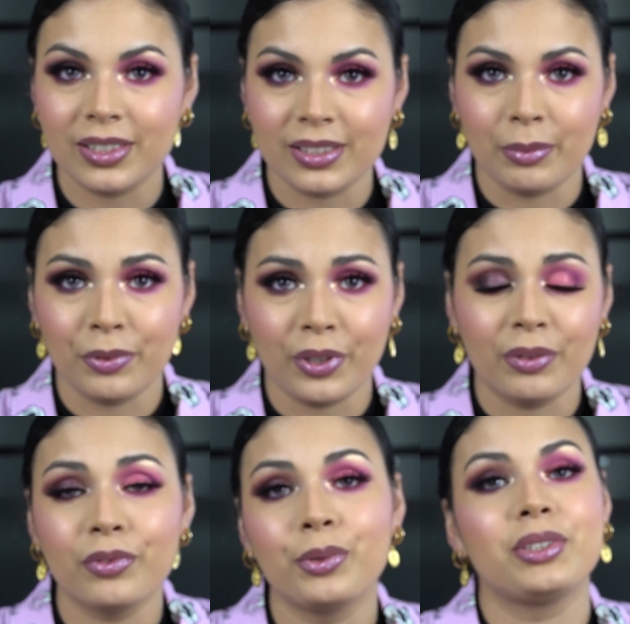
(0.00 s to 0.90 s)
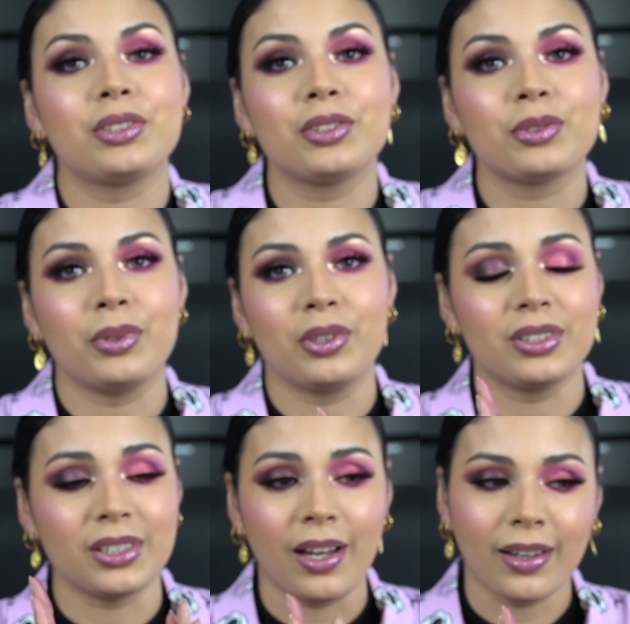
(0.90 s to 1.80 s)
to some of our influencers when the
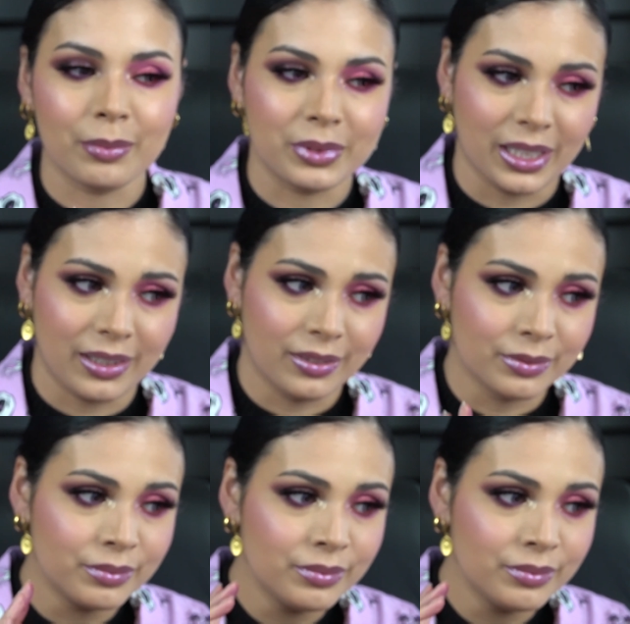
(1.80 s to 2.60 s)
stock comes in,